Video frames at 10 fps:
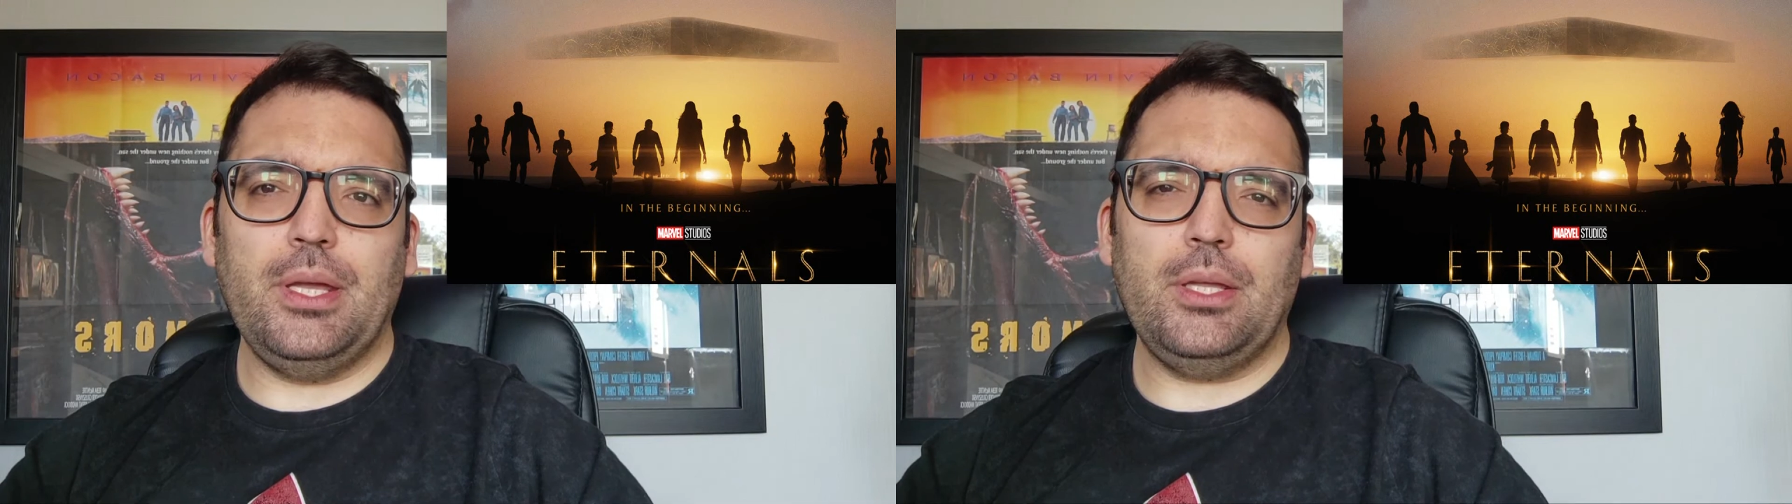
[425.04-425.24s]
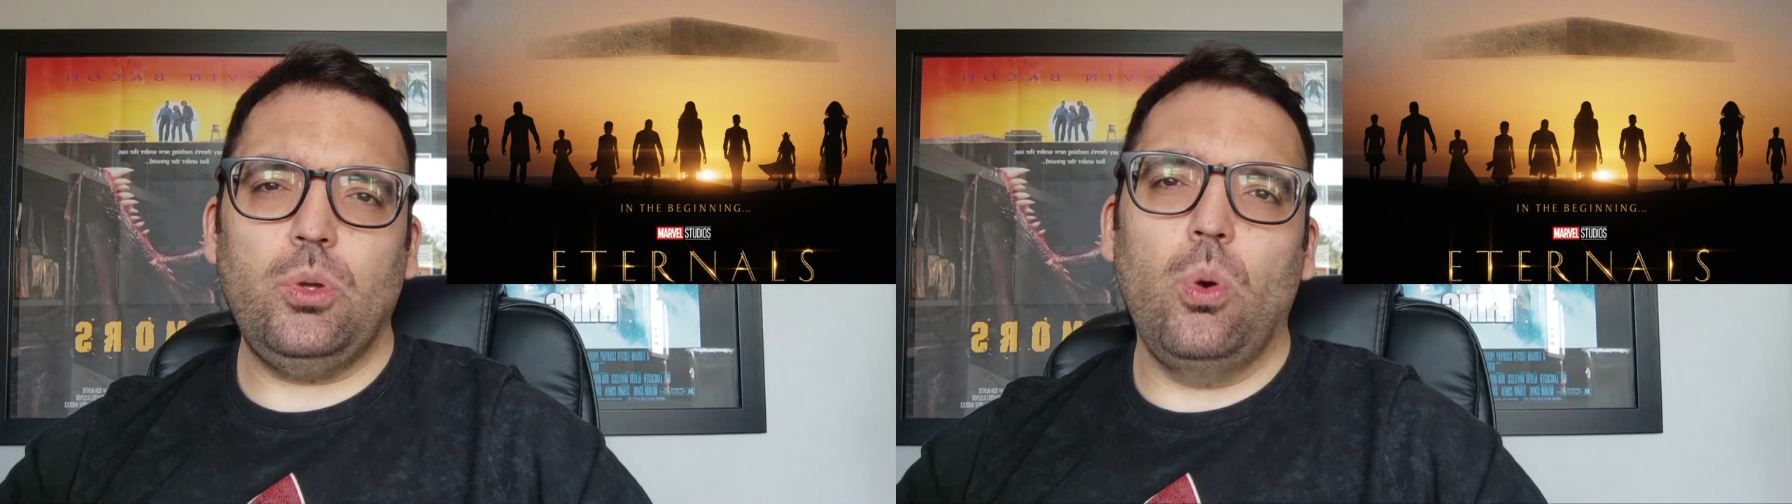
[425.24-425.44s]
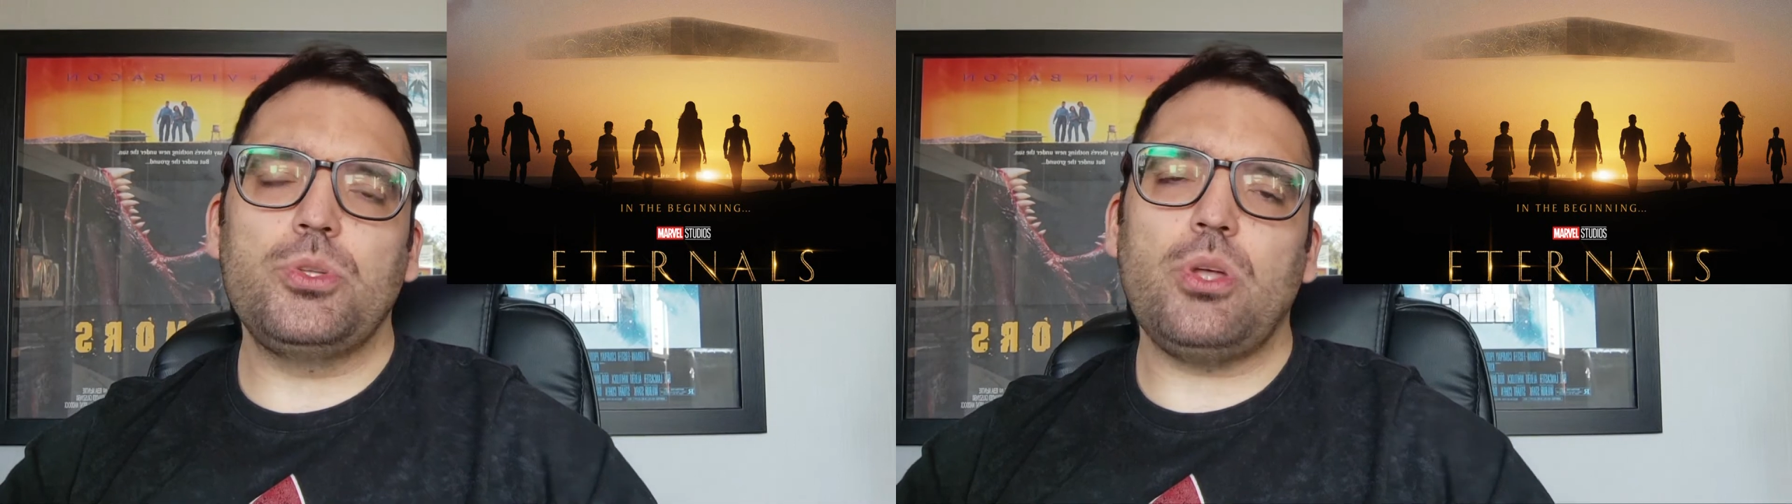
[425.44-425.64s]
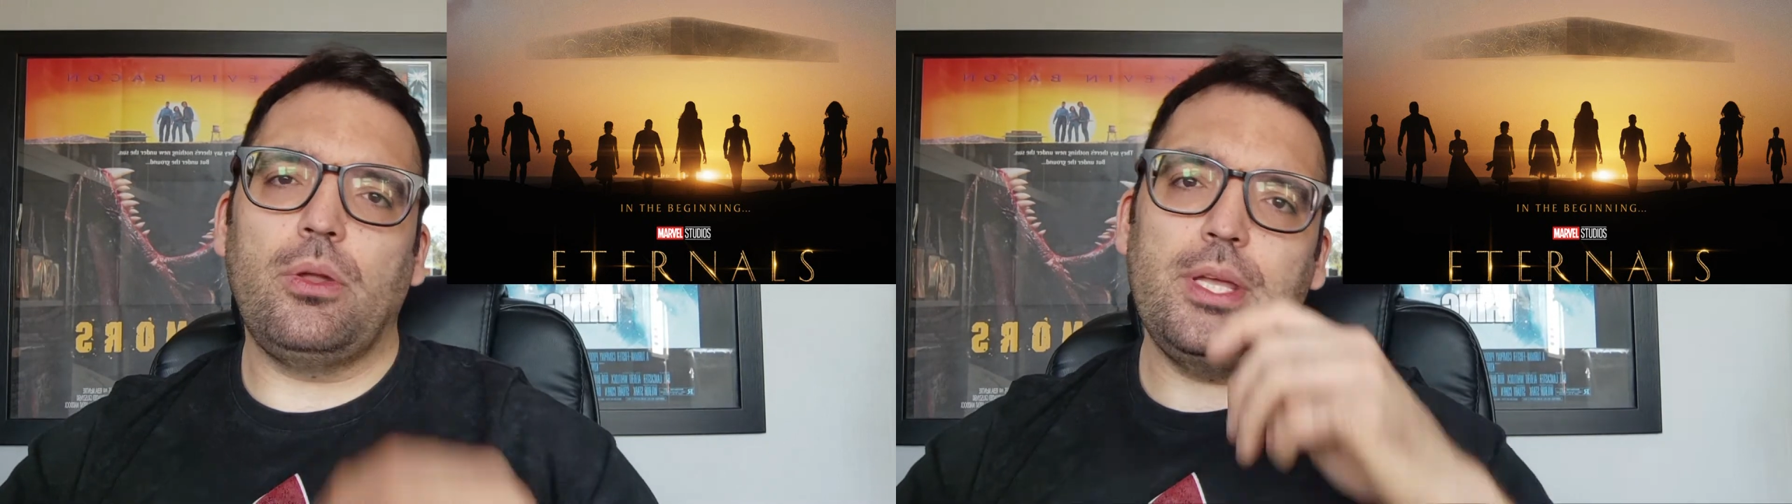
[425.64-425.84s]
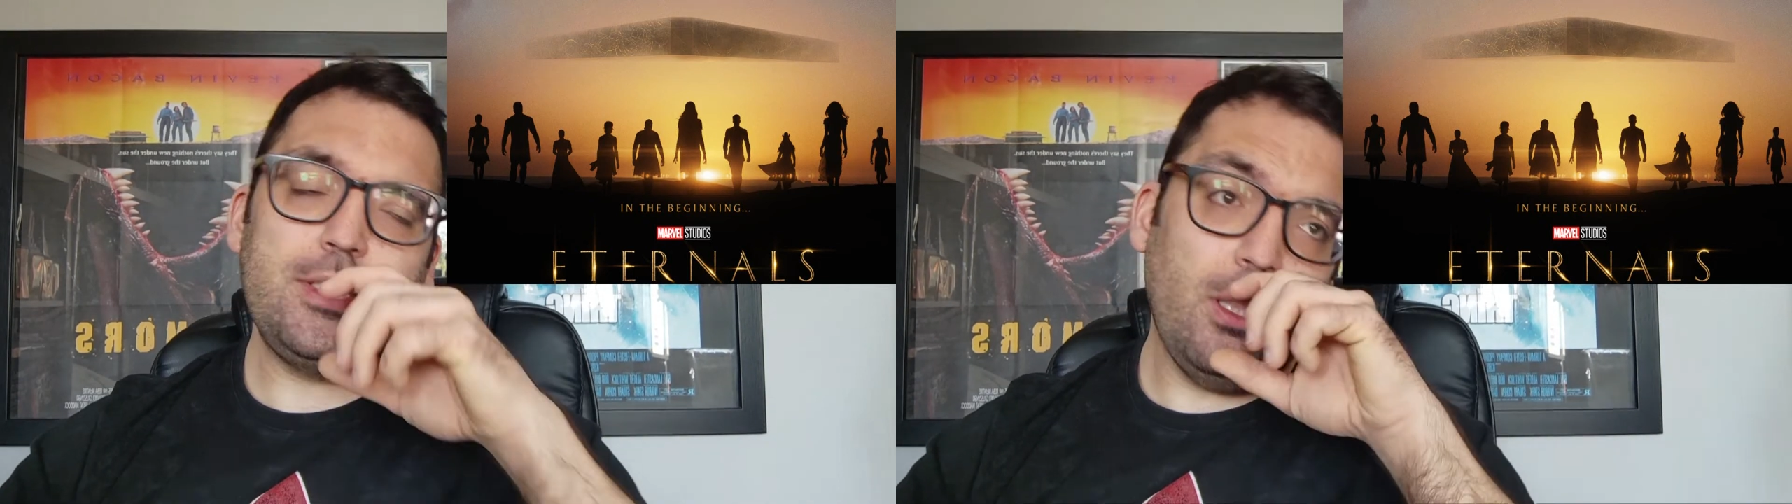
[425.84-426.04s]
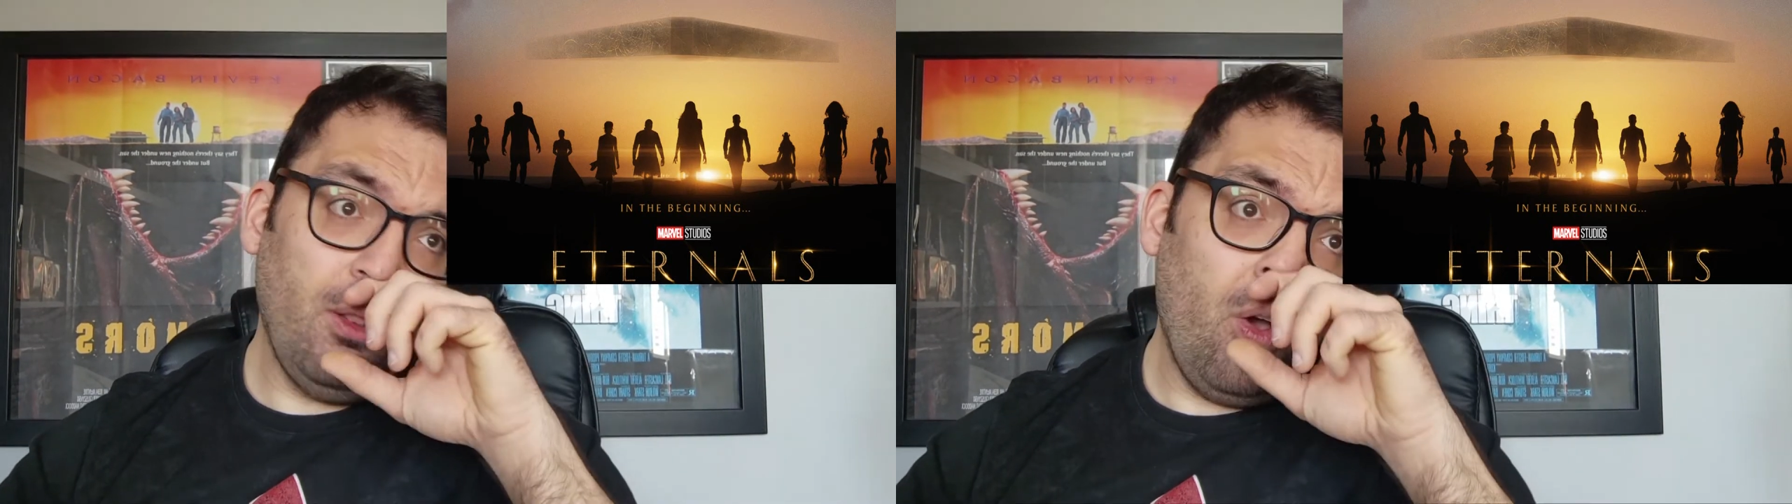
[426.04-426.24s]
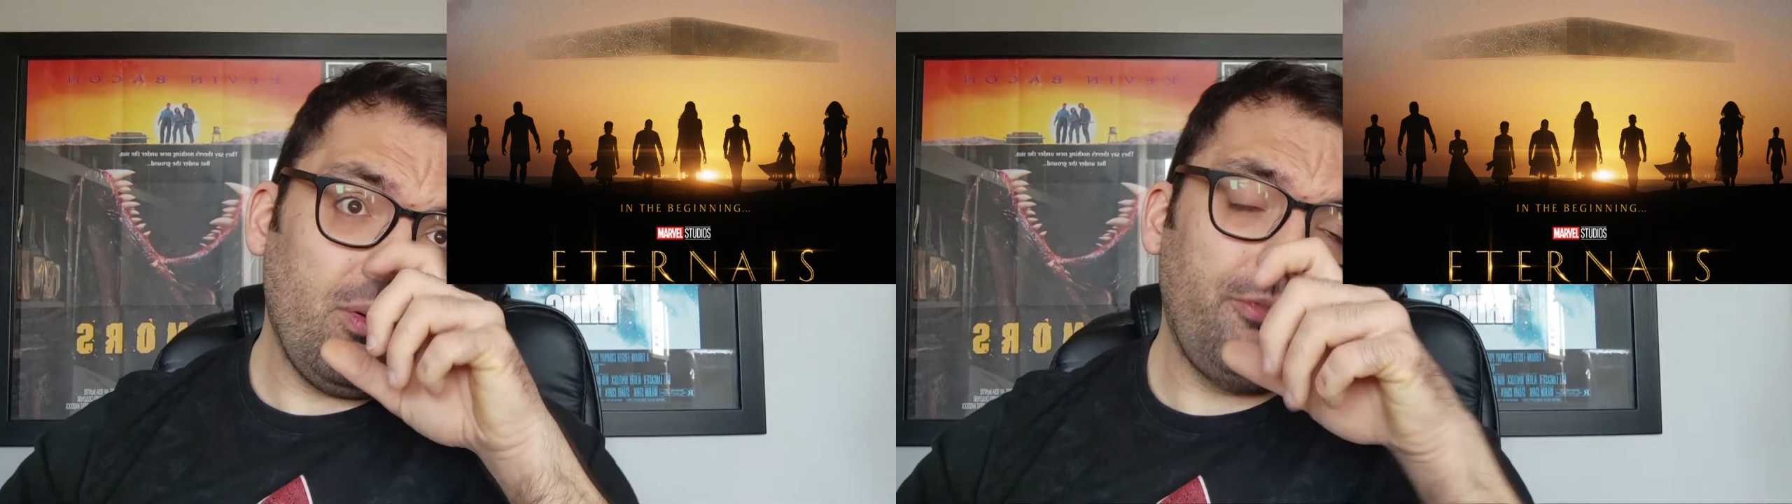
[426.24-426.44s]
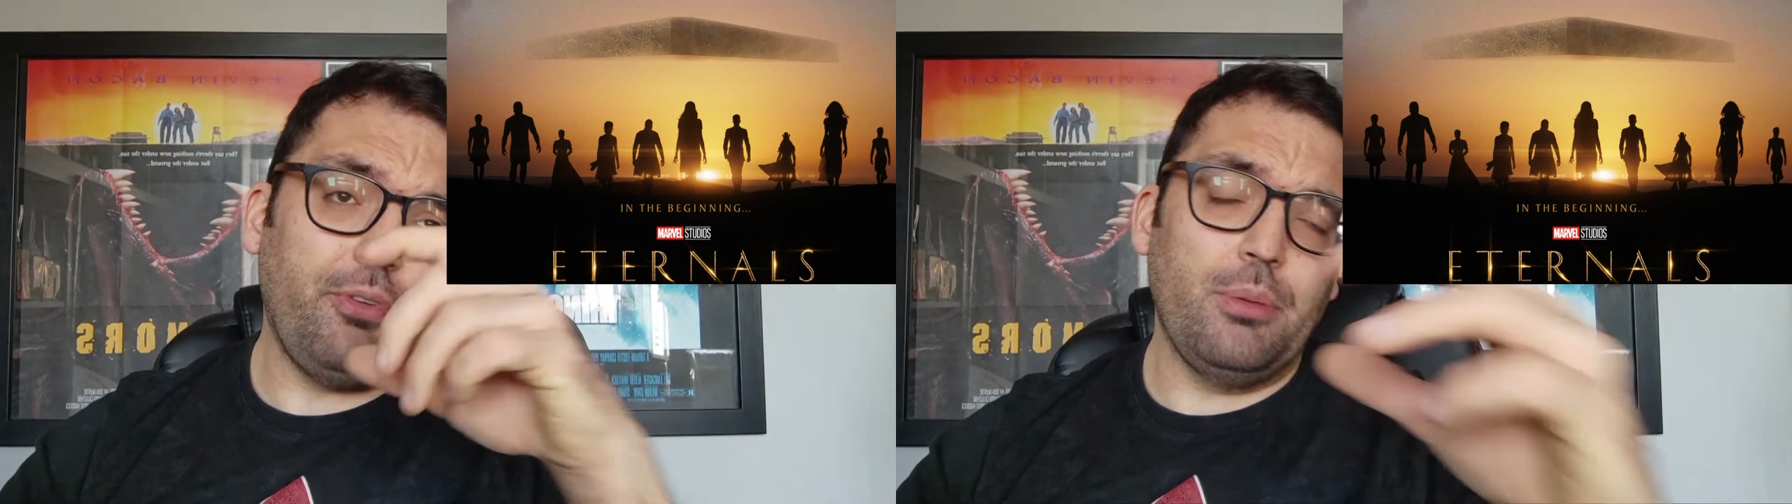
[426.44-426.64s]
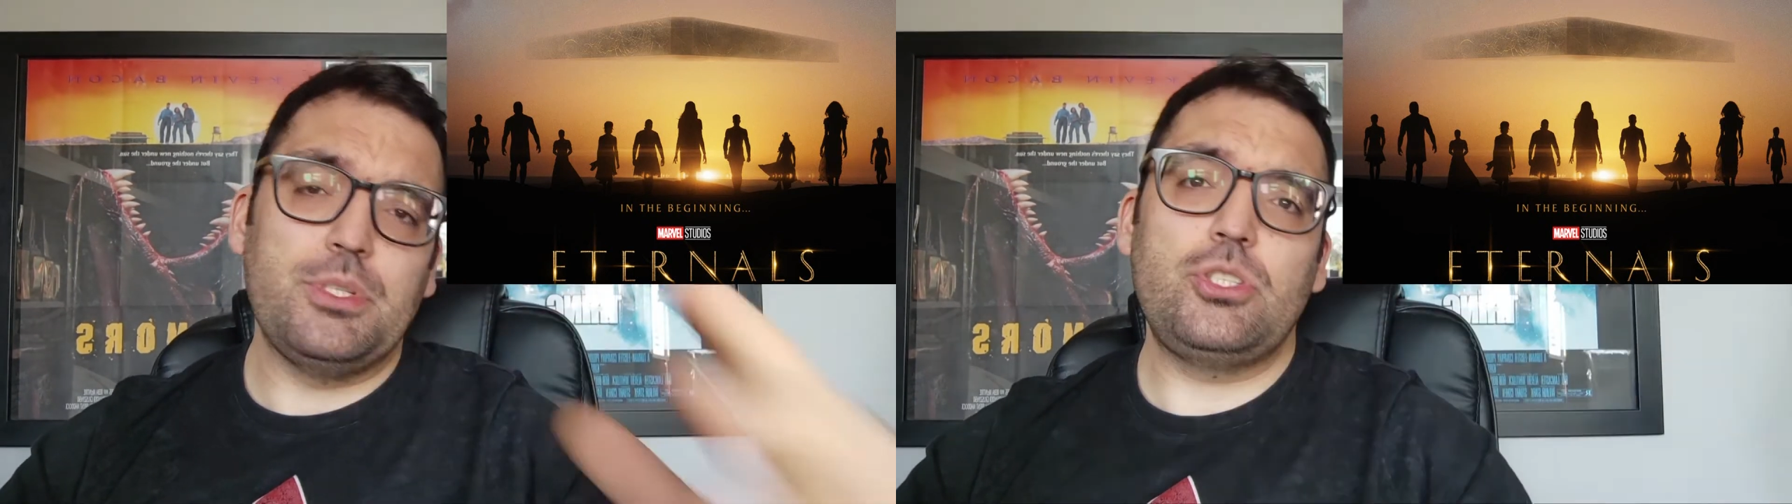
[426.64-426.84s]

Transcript: It goes on, it's a long film,